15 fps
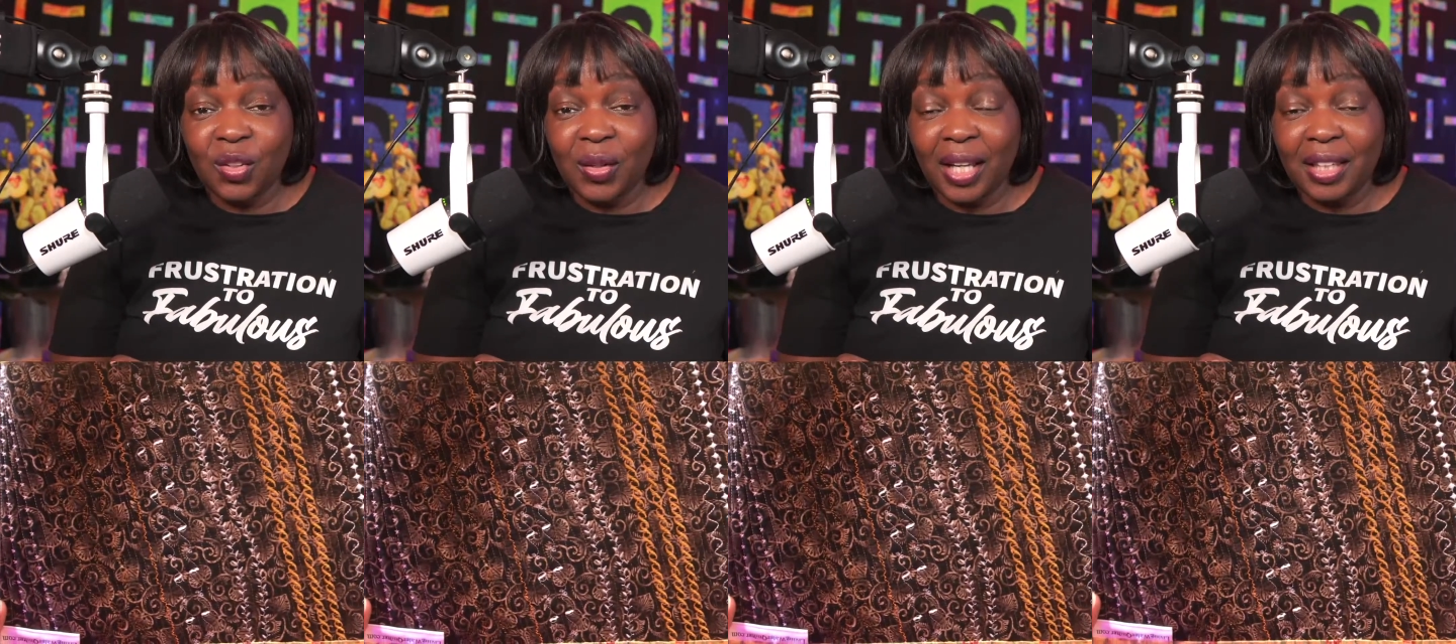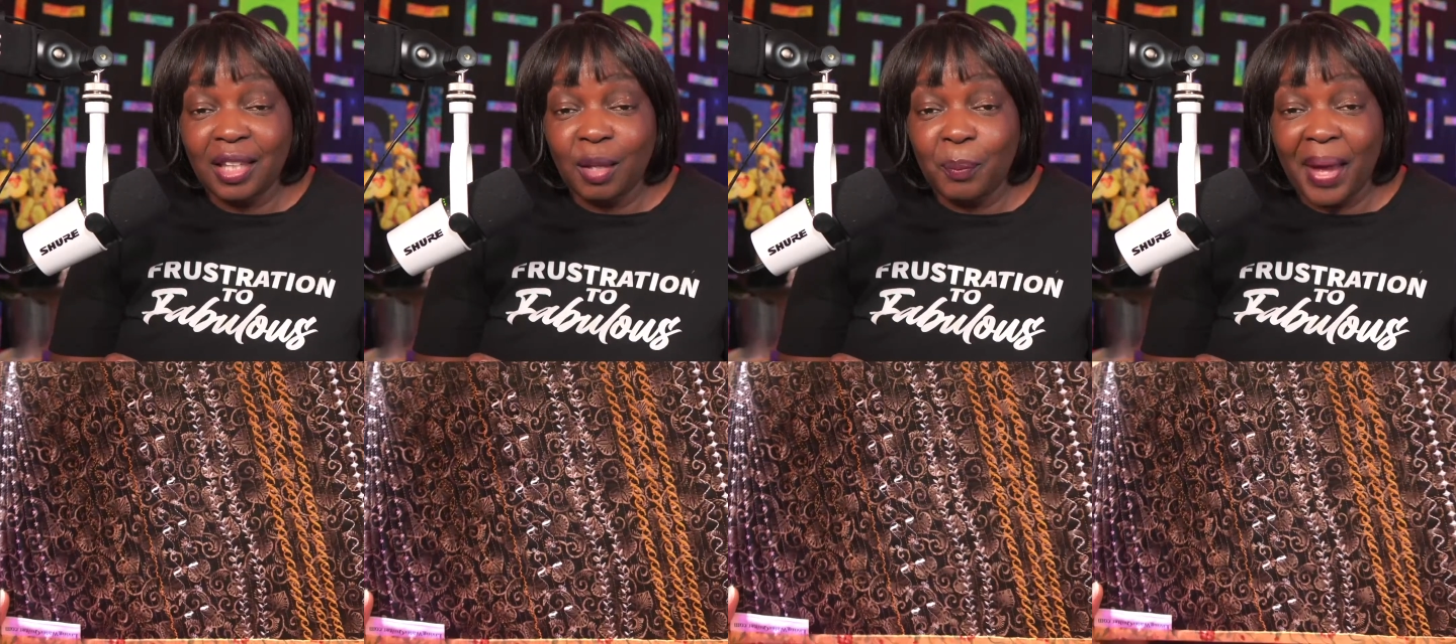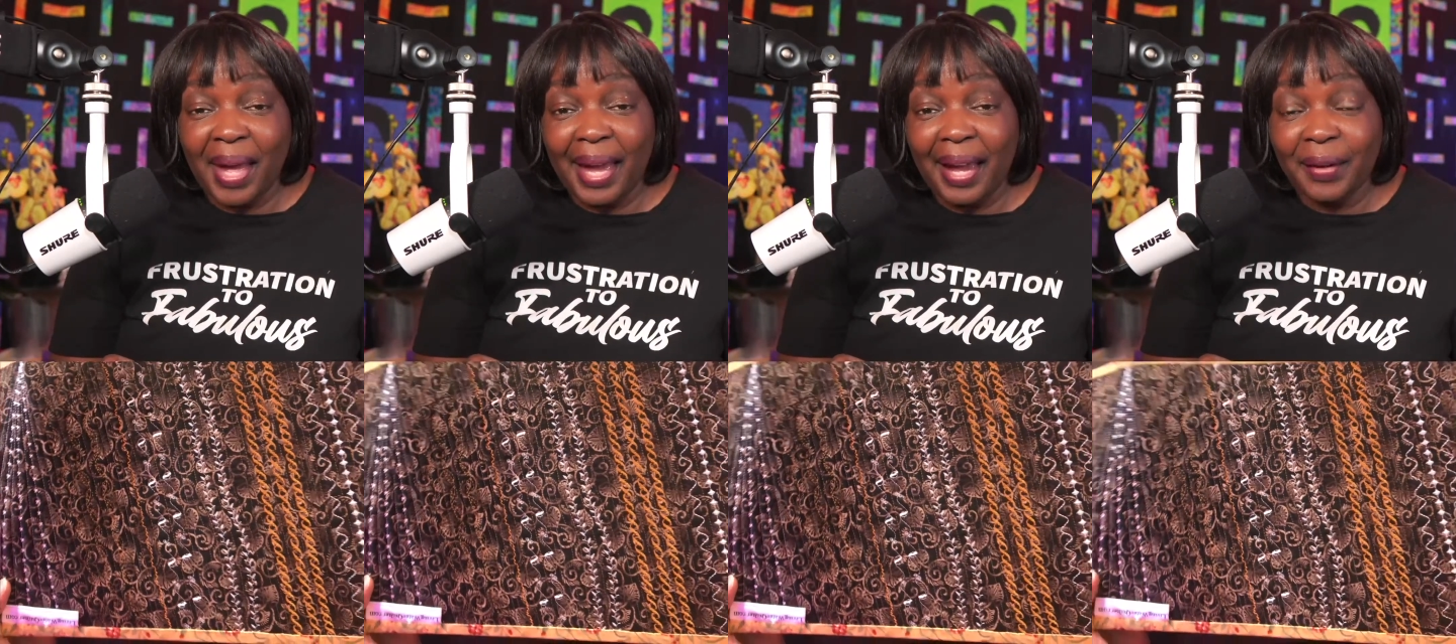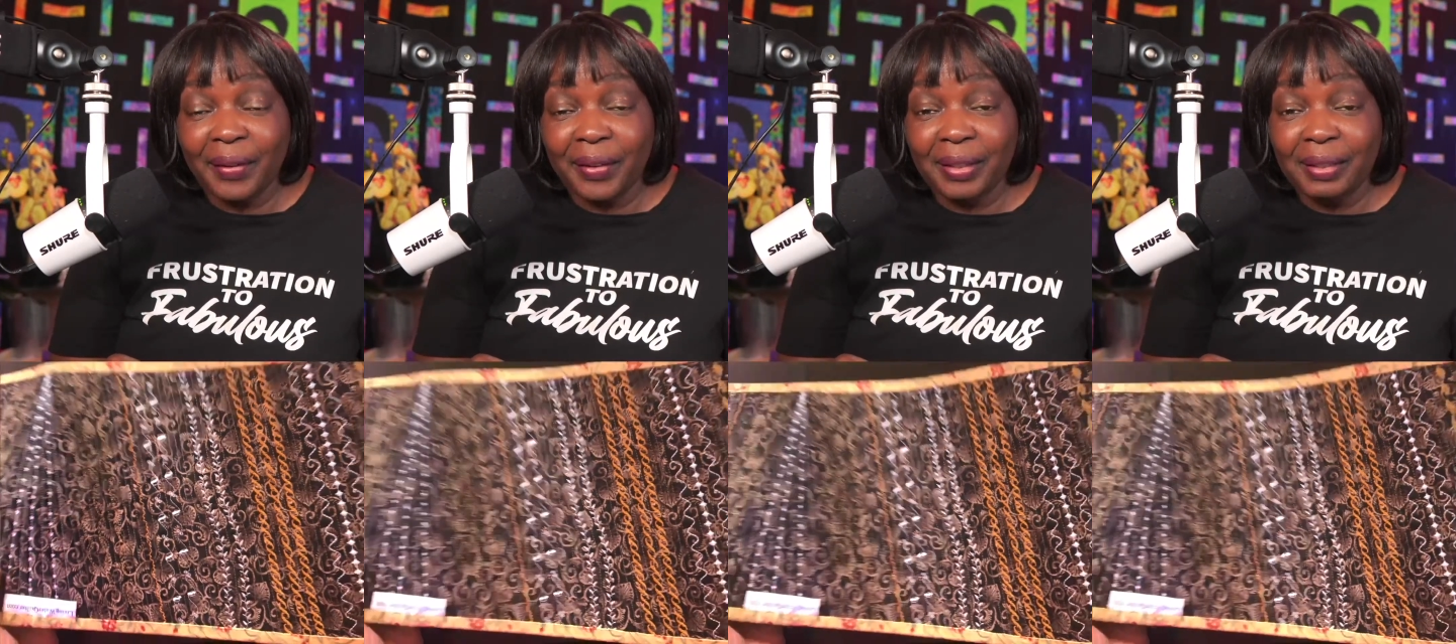you get the
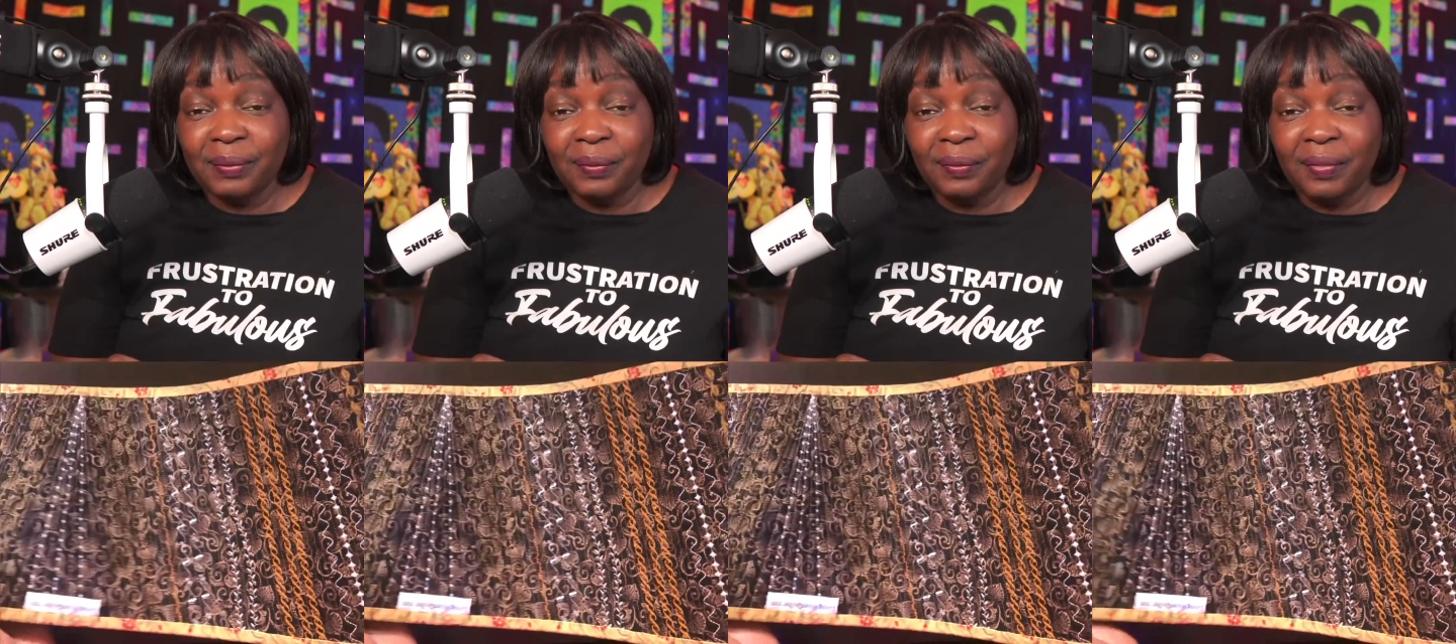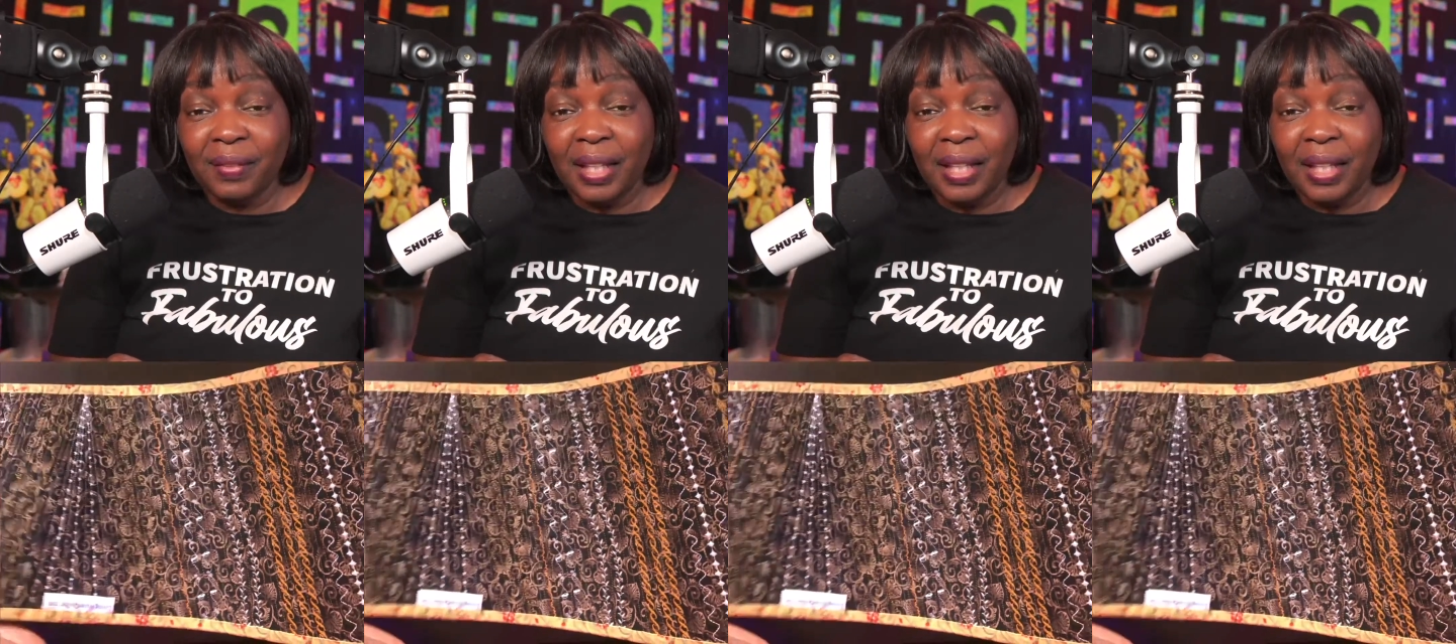pattern,